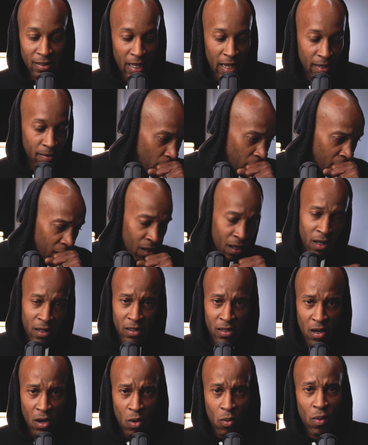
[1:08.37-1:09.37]
Like a
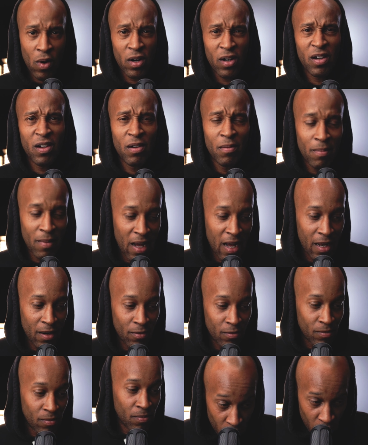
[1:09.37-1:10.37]
coworker of
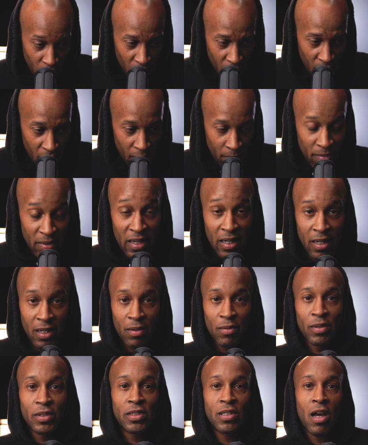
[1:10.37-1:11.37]
mine, me and
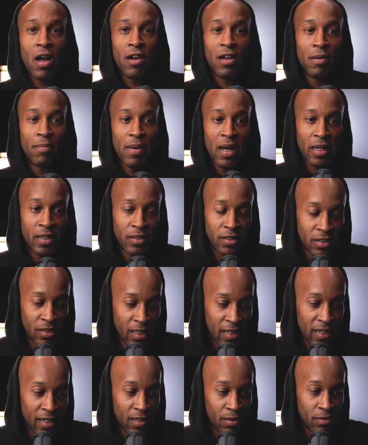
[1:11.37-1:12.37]
him were talking about this
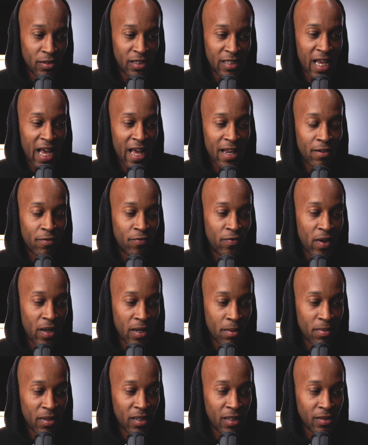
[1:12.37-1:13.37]
shit, and it was kind of
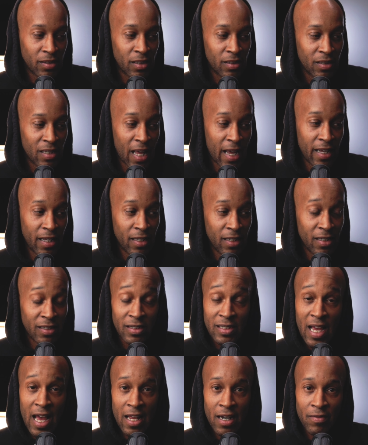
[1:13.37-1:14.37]
funny because it's like
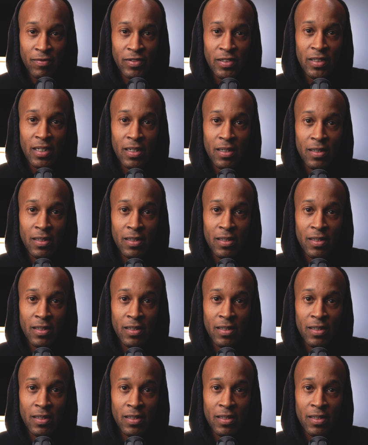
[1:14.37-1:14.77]
it's kind of